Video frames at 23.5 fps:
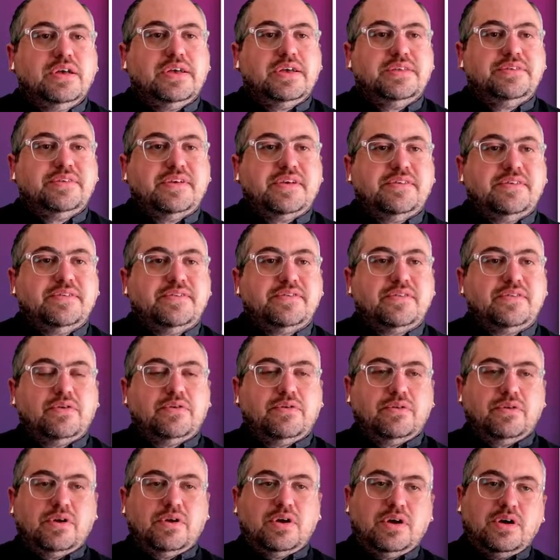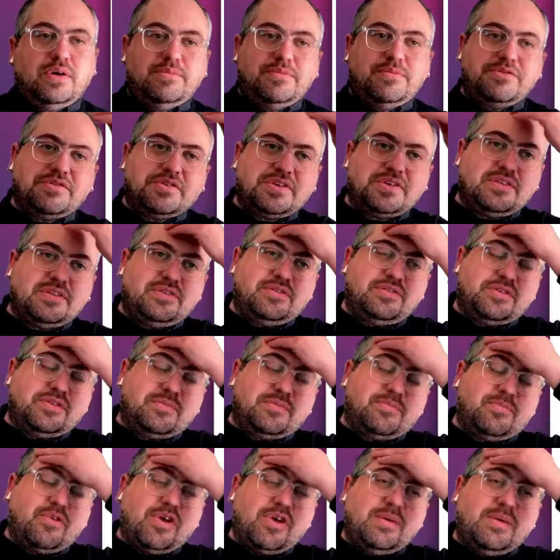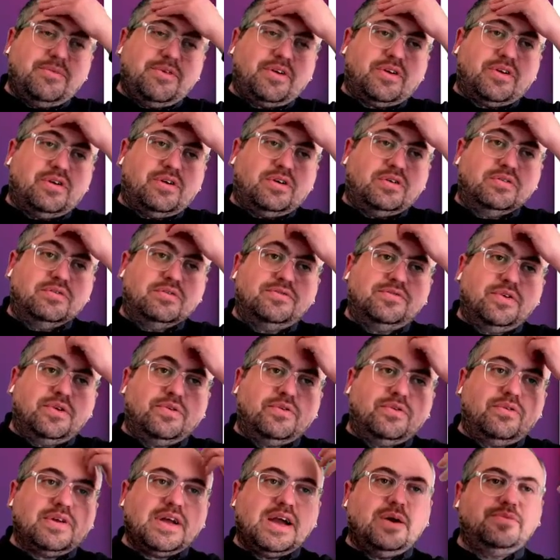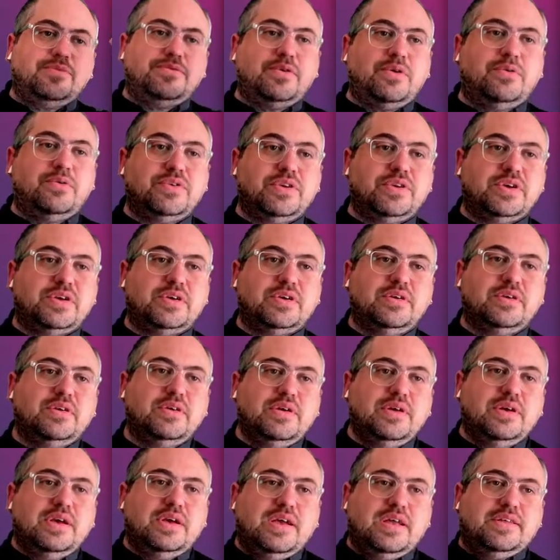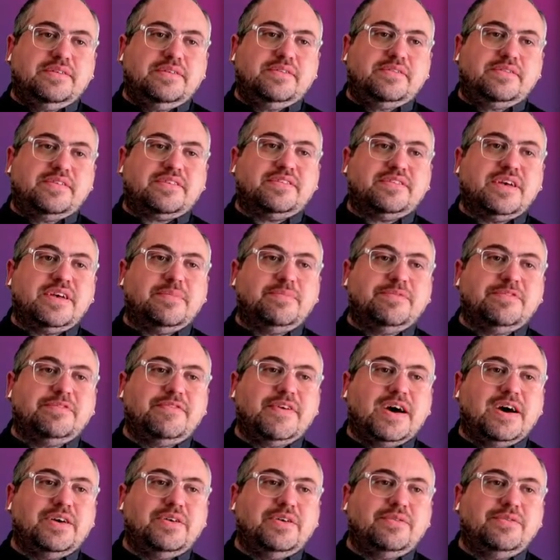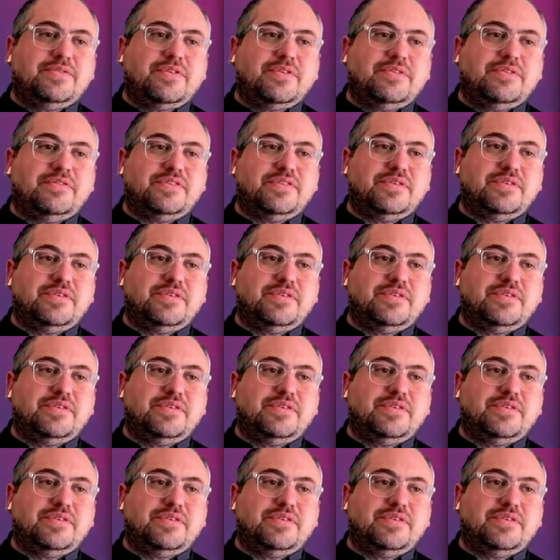it says there's a parameter called total count only. And it says accepts values are